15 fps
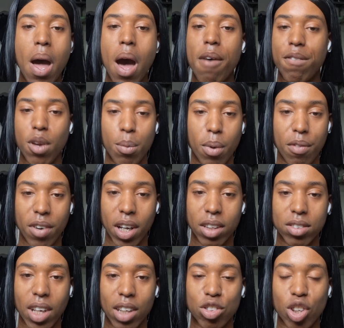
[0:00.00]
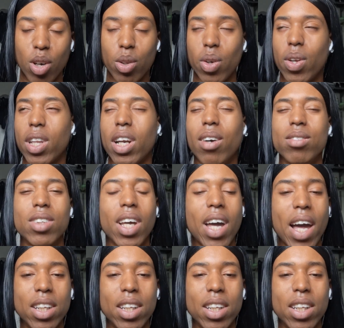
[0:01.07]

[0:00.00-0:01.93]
a few more freaking slides to go through. And then I was like,